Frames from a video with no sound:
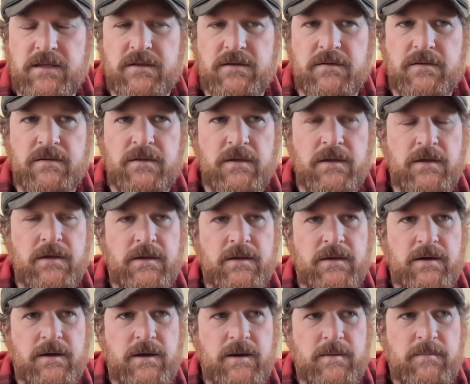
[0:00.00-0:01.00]
And
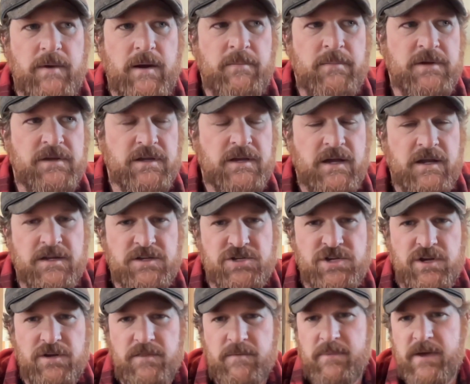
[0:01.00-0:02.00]
I'm going to kind of
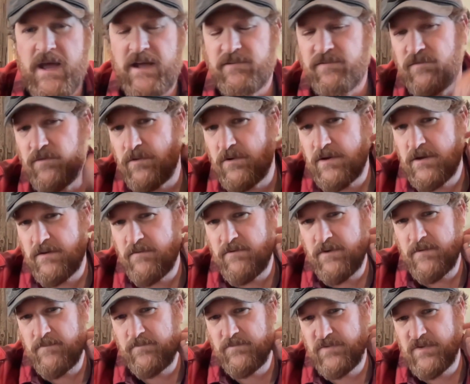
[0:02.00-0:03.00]
share the backstory of
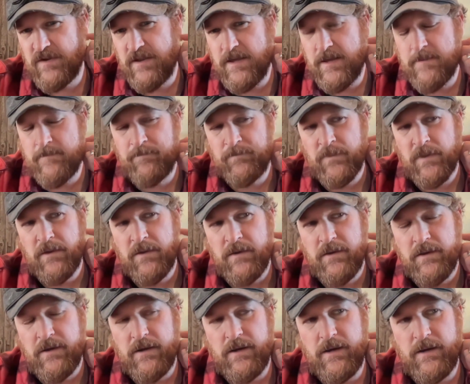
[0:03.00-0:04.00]
it today,
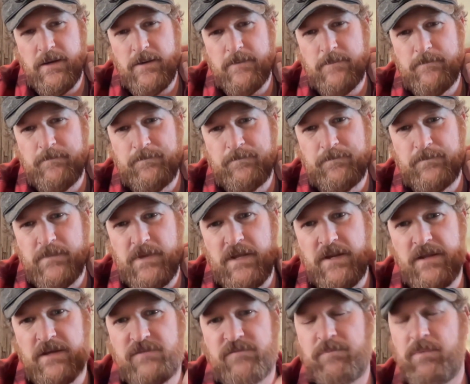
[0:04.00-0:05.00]
and
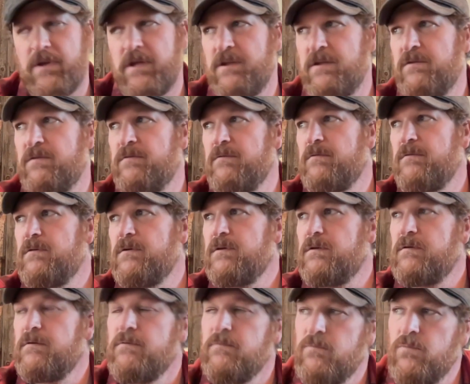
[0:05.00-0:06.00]
explain
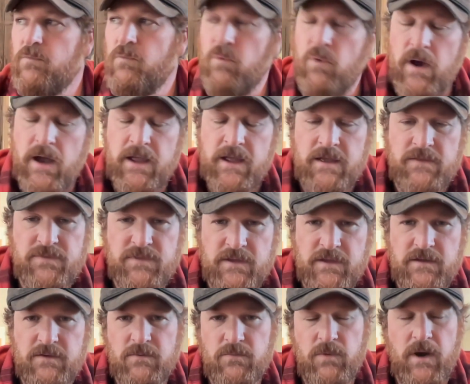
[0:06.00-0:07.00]
why I
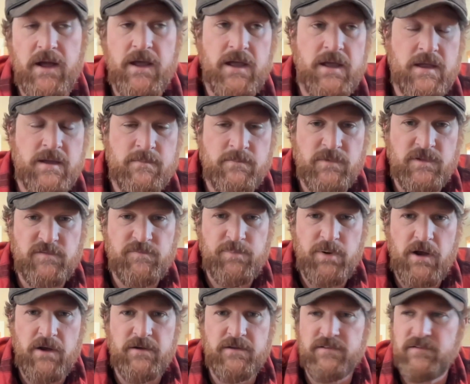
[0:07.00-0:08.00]
am as
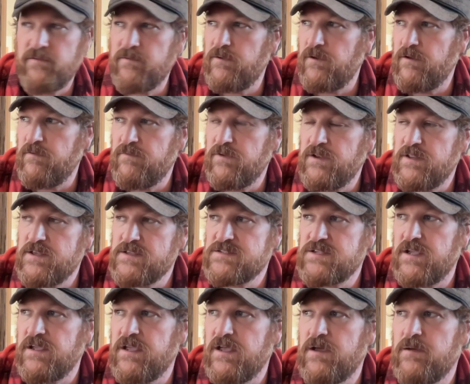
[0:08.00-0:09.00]
proud of it as
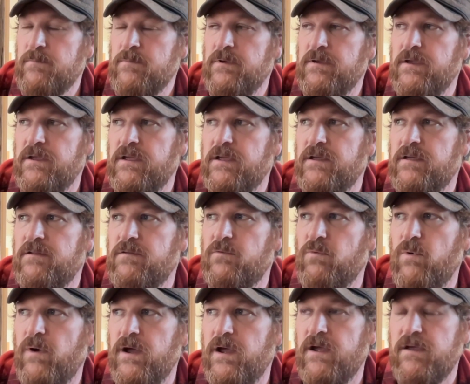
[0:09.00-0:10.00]
I am, and
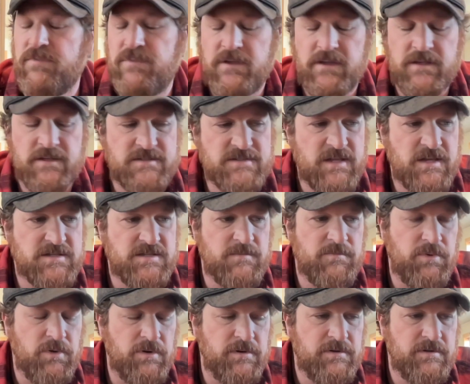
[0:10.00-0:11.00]
why I think it's as
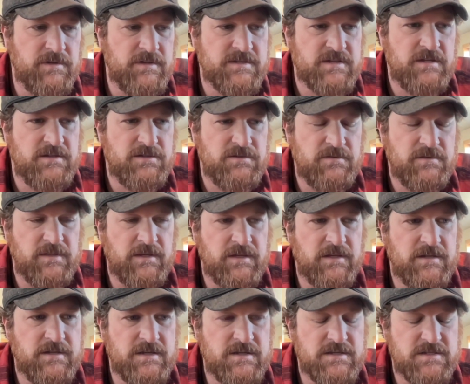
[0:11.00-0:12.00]
important as I do think
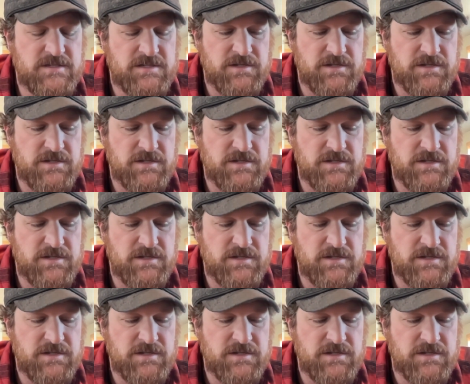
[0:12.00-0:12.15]
it is.